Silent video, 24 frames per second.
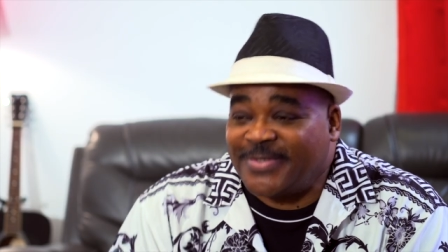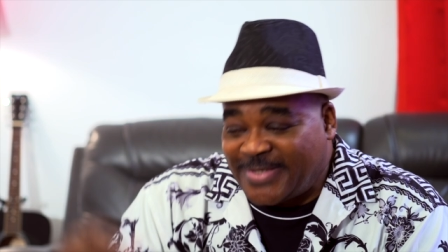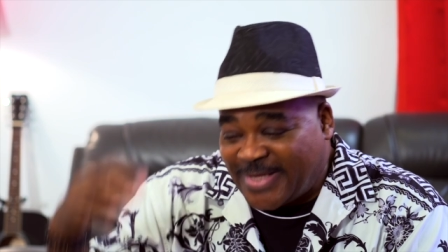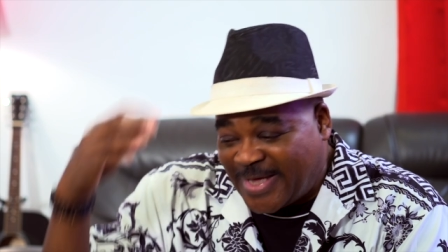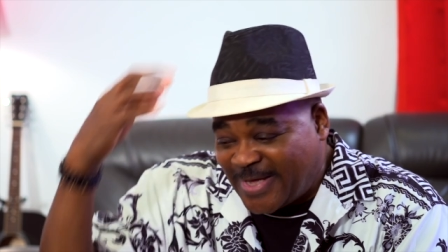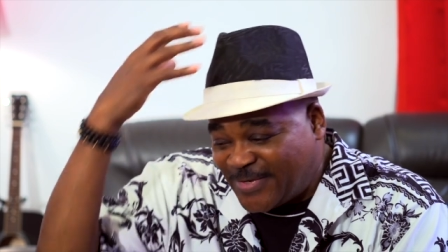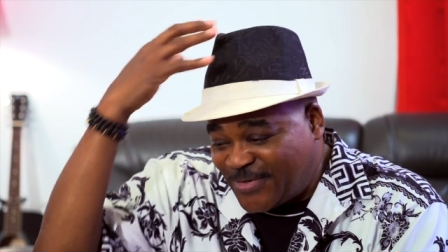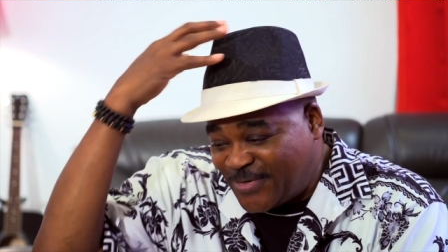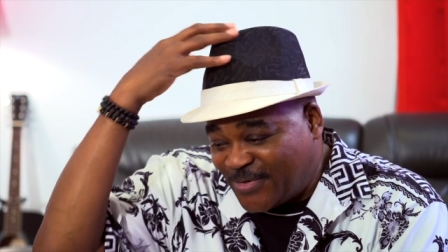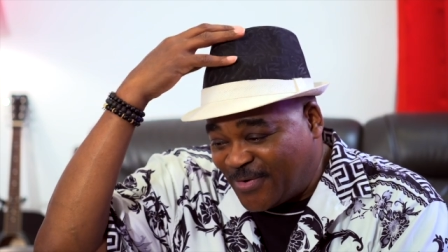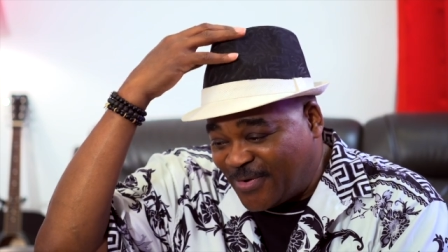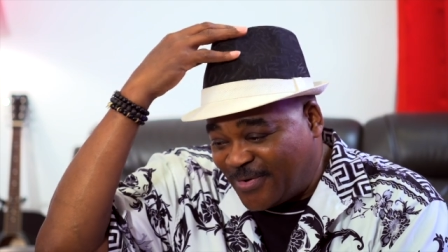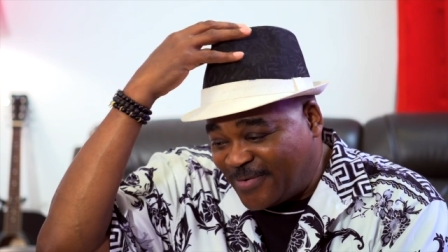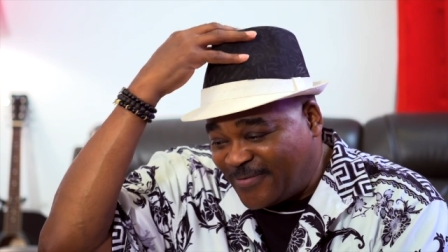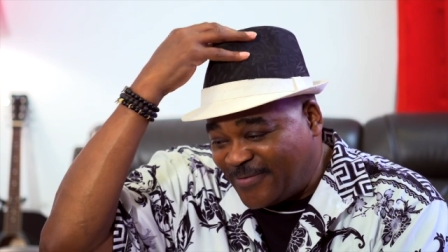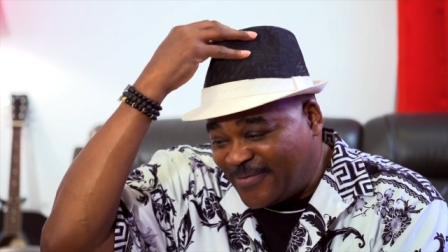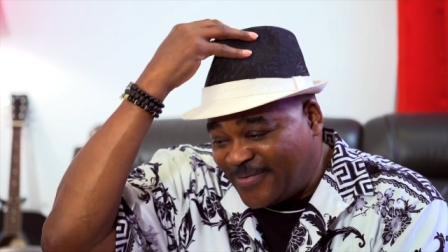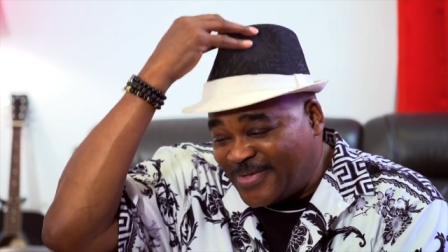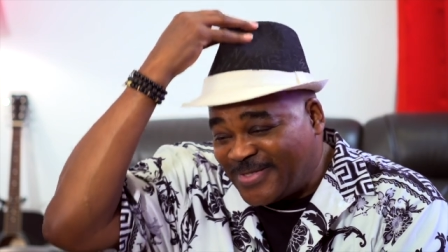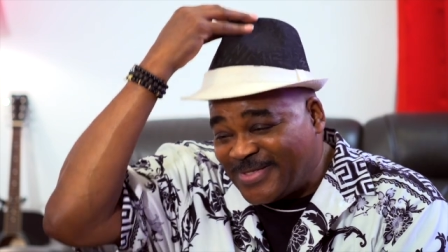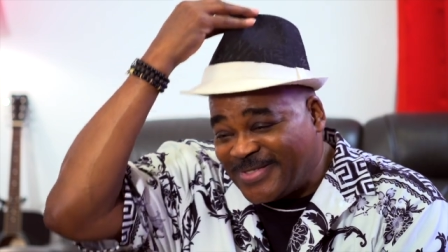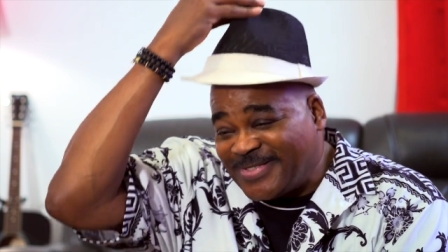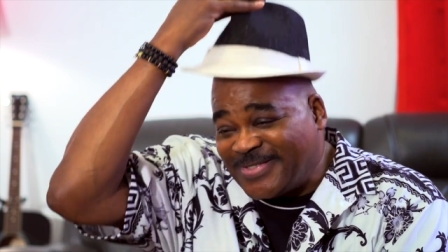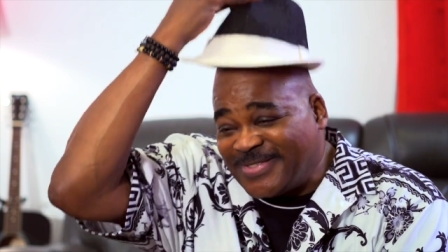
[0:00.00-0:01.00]
Hats
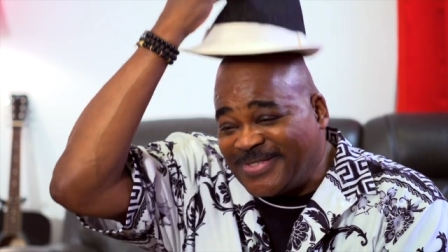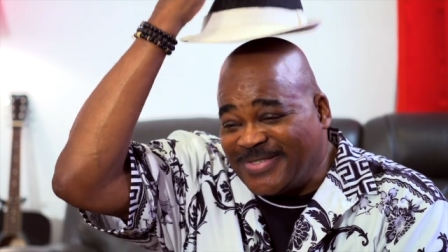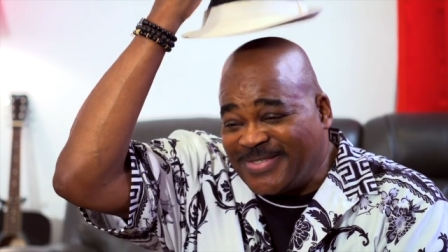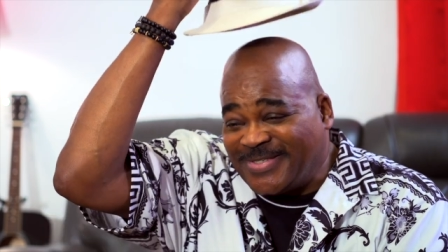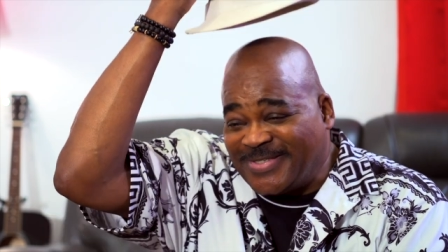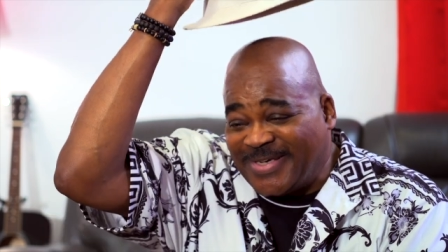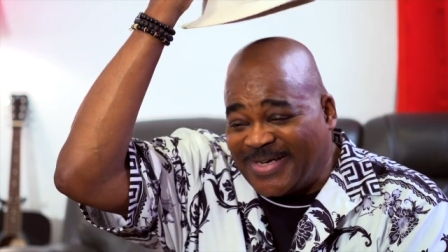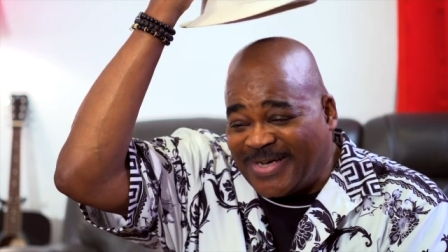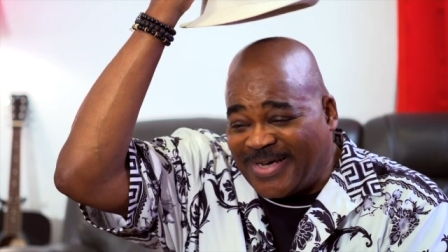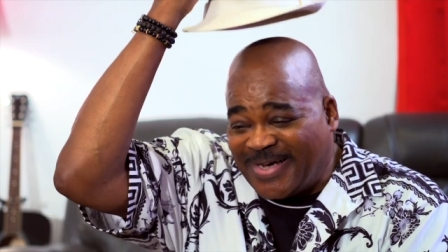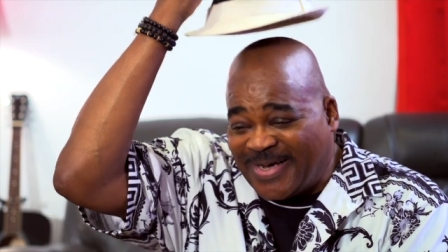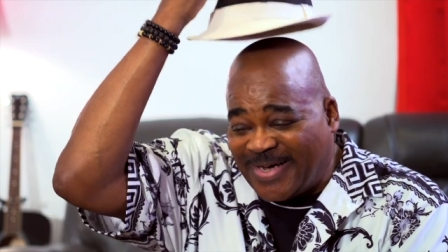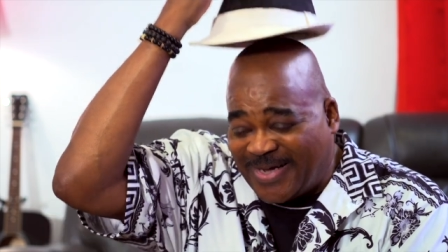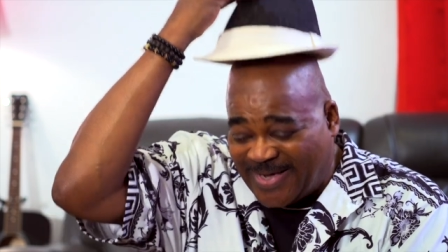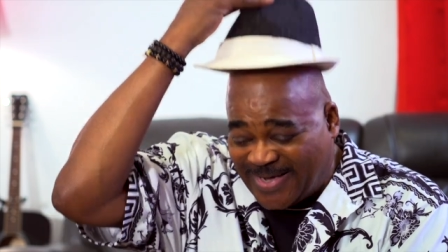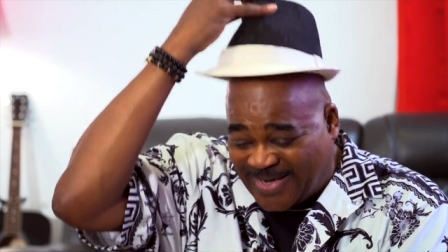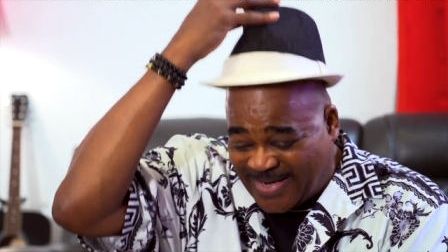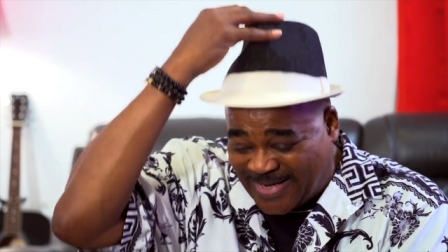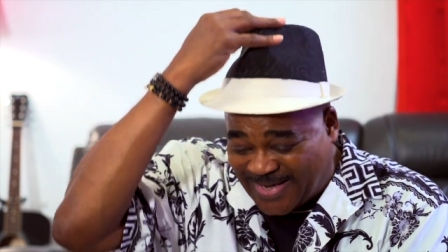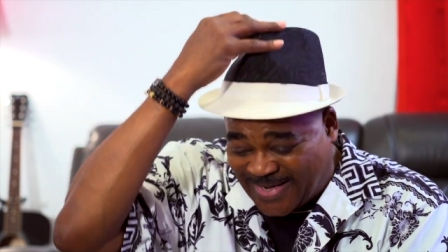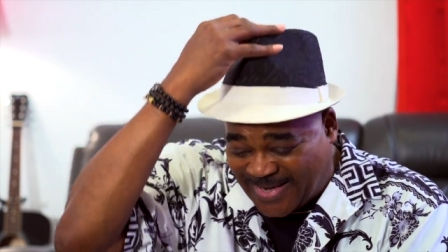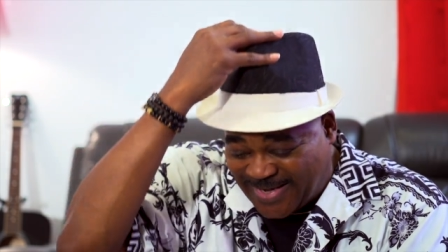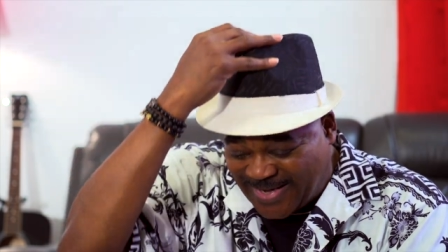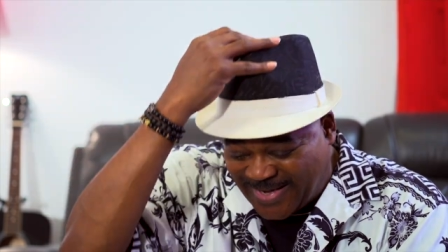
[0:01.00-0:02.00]

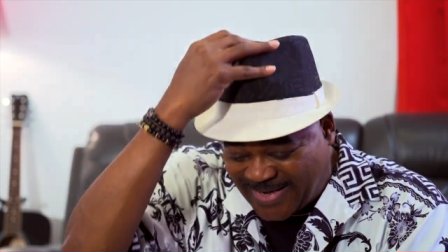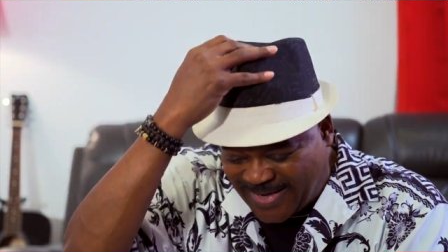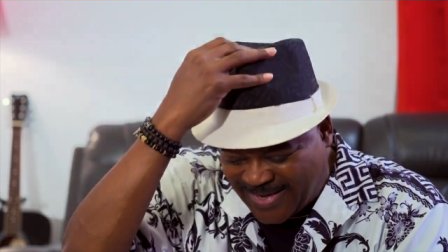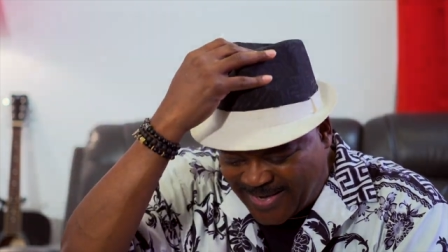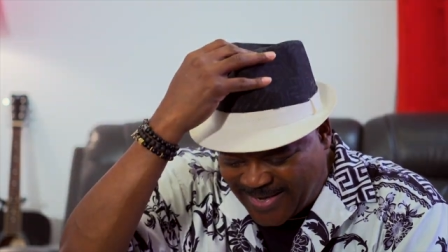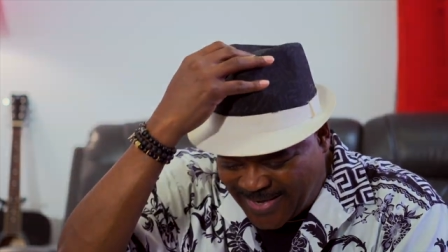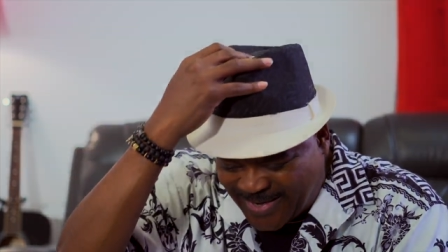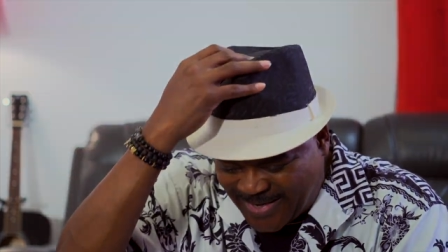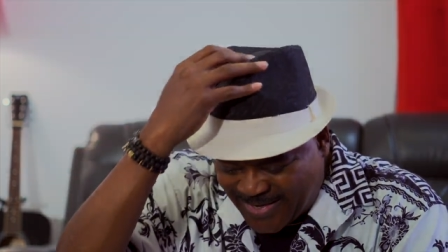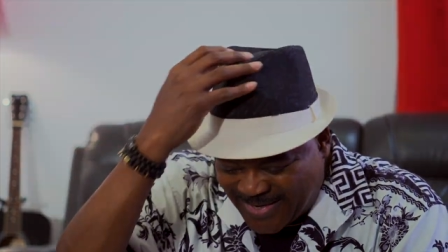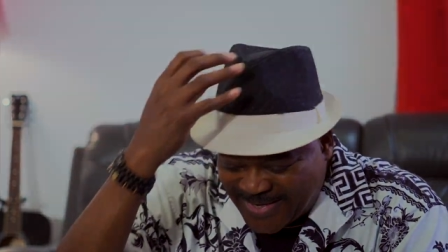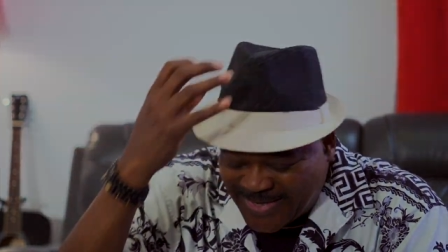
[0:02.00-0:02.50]
off.